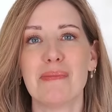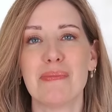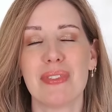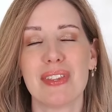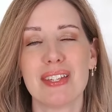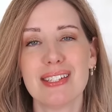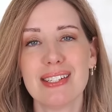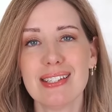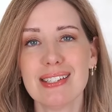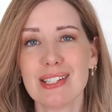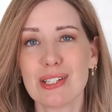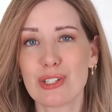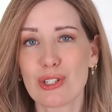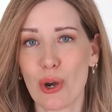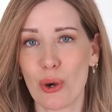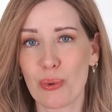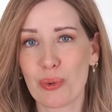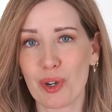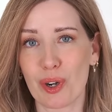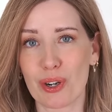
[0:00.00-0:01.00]
This is a
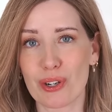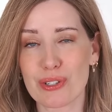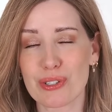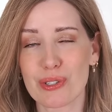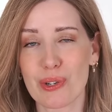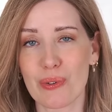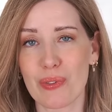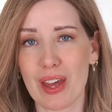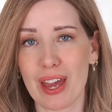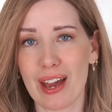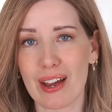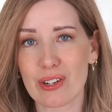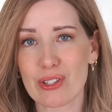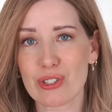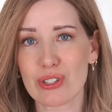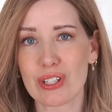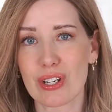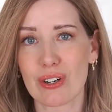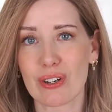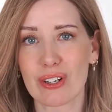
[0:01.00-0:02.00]
toner, so they
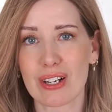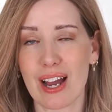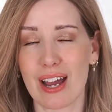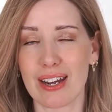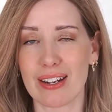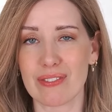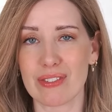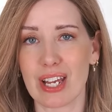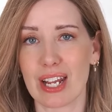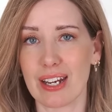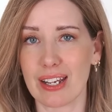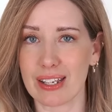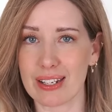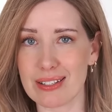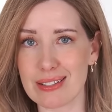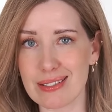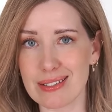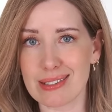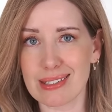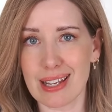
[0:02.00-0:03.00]
actually are kind of getting
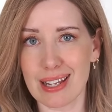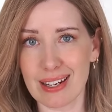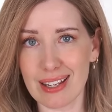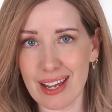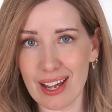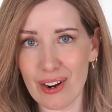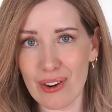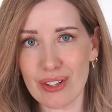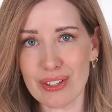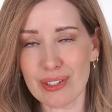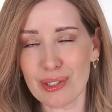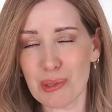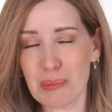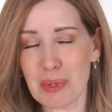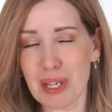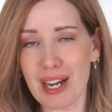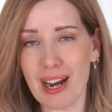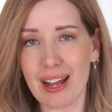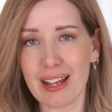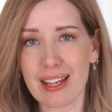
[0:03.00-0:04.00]
into skincare a little
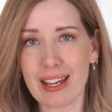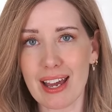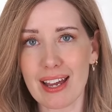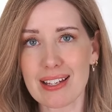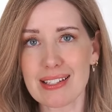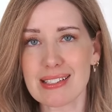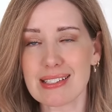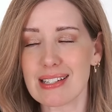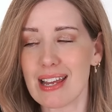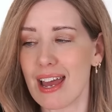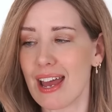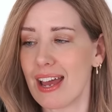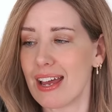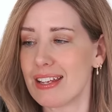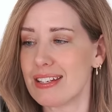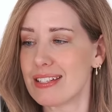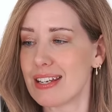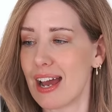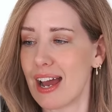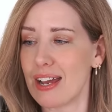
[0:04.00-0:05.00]
bit, I guess.
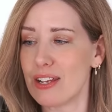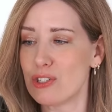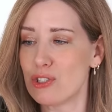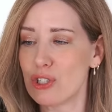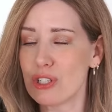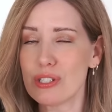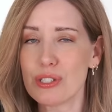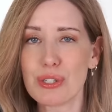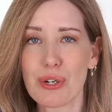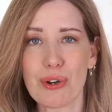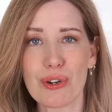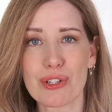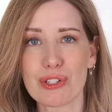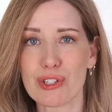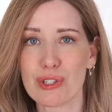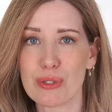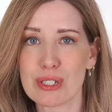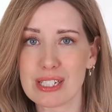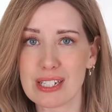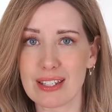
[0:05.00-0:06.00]
And I just started
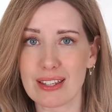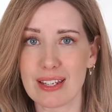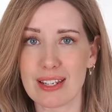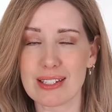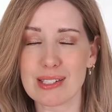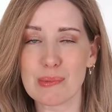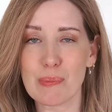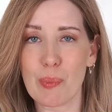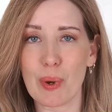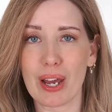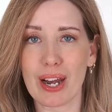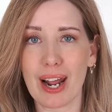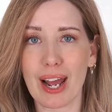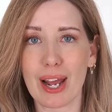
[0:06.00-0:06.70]
using this, but